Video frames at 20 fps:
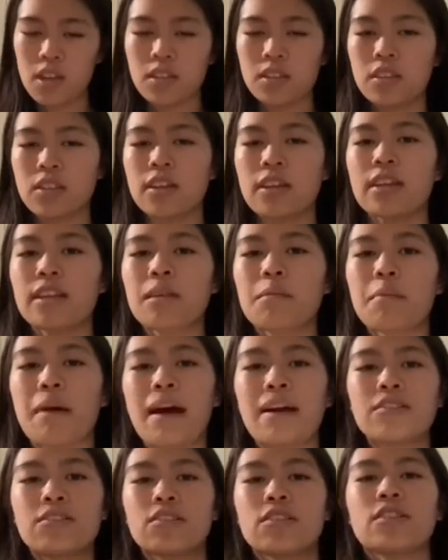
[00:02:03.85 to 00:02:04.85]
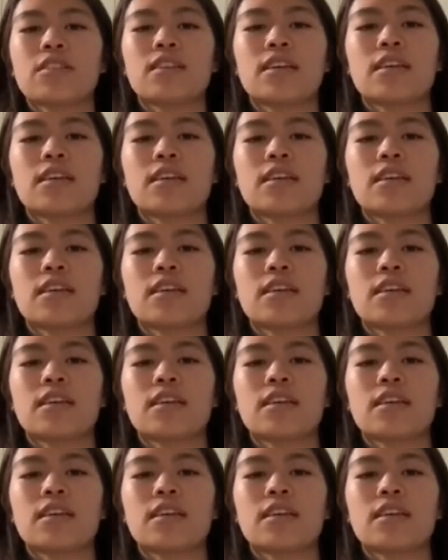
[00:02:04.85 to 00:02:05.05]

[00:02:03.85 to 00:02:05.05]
You can imagine